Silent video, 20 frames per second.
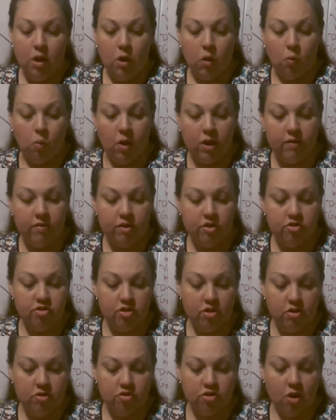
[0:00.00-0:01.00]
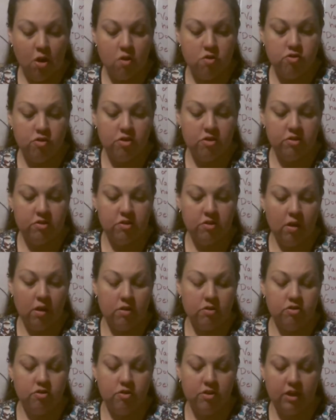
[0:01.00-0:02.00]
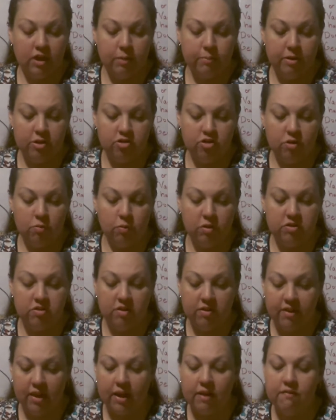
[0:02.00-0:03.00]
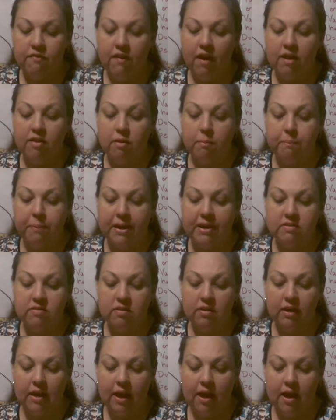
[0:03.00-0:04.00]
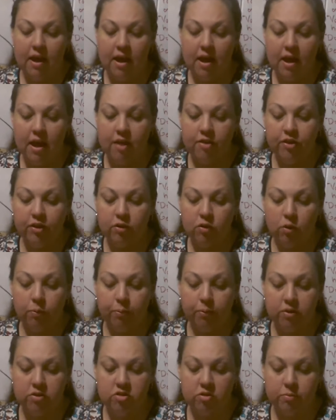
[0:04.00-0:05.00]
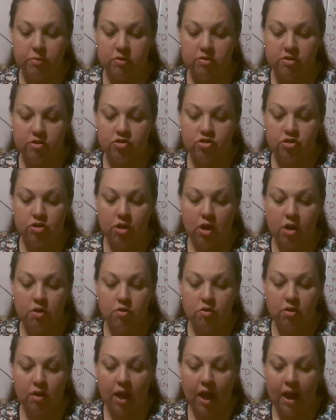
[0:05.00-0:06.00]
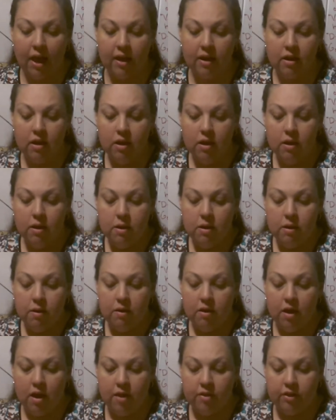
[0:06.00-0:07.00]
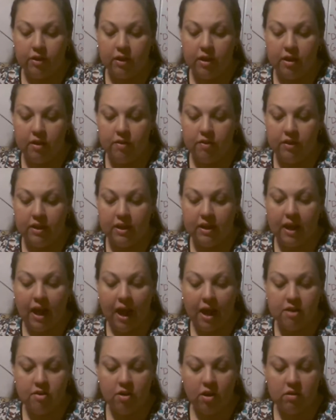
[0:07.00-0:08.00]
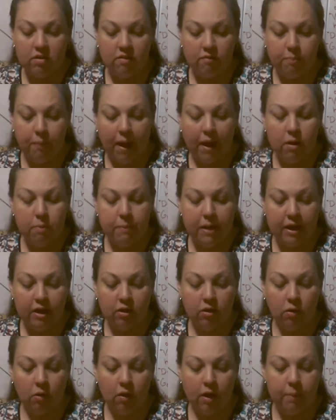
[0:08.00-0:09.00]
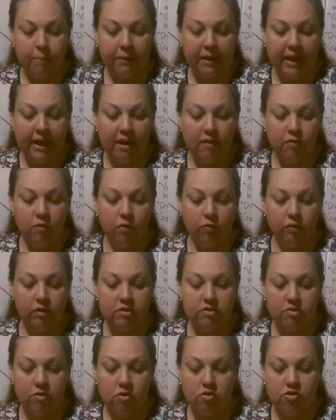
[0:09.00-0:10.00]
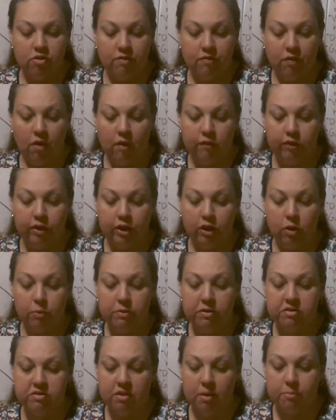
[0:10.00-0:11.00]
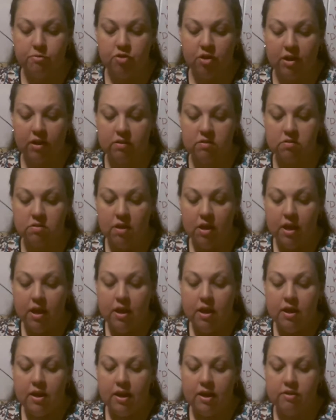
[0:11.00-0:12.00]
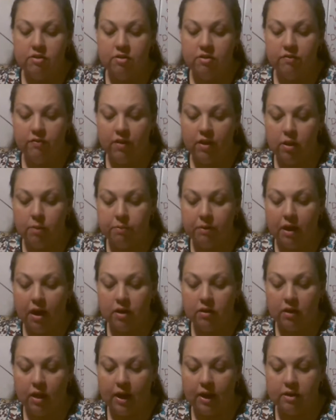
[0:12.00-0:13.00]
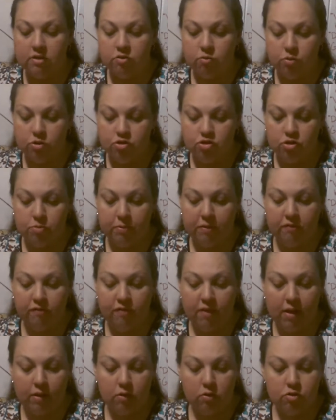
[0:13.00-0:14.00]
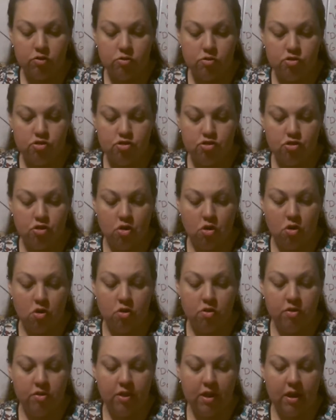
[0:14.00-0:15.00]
One of the charges to the commission was to identify the basic ethical principles that should underlie the conduct of biomedical and behavioral research involving human subjects, and to develop guidelines which should be followed to assure